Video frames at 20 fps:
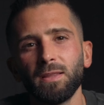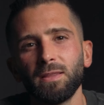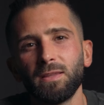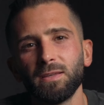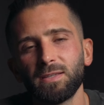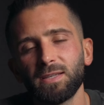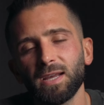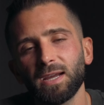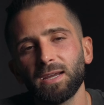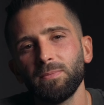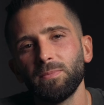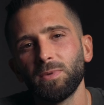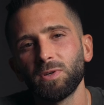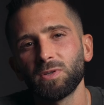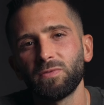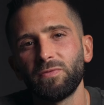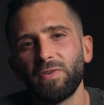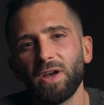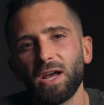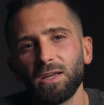The second
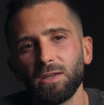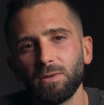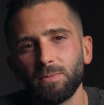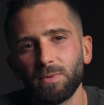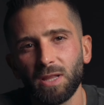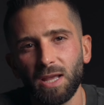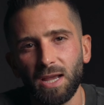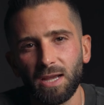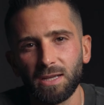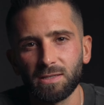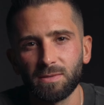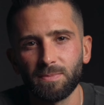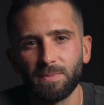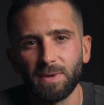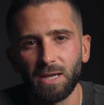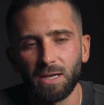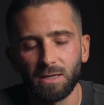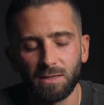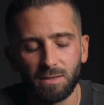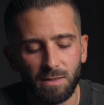most valuable
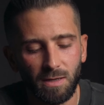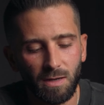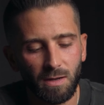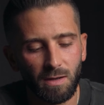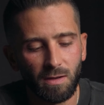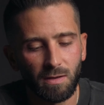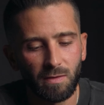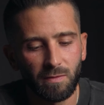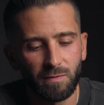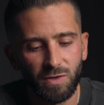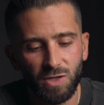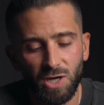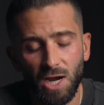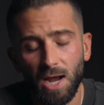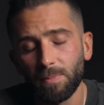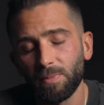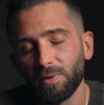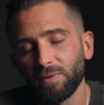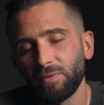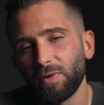aspect of
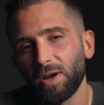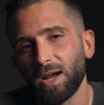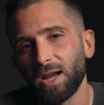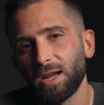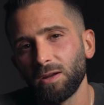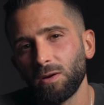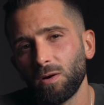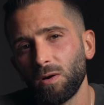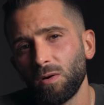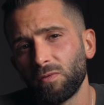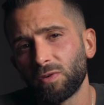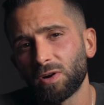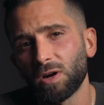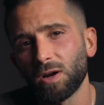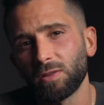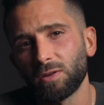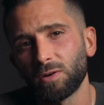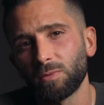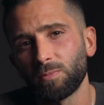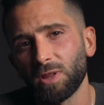Shopify over
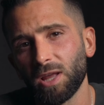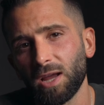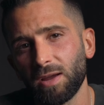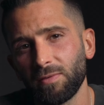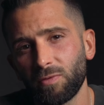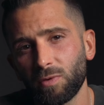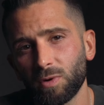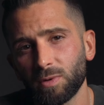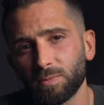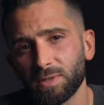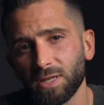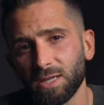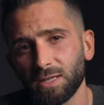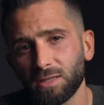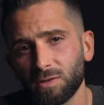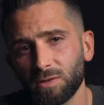other platforms like